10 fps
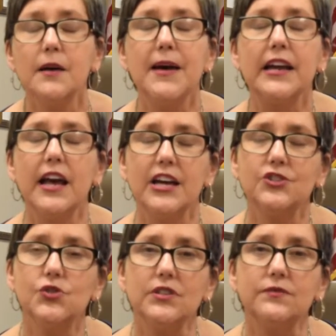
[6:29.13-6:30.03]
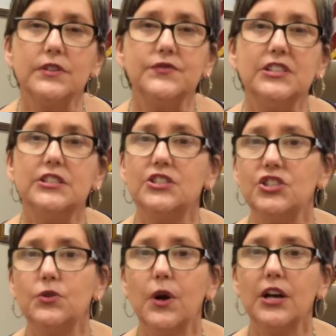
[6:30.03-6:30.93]
about 150 to
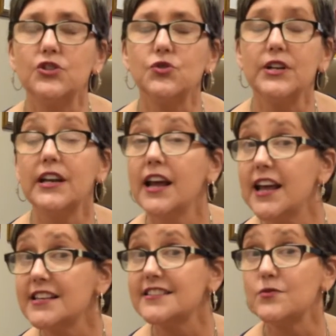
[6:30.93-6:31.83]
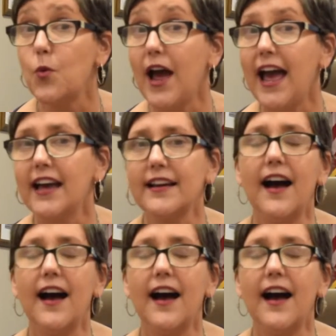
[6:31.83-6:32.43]
200 swag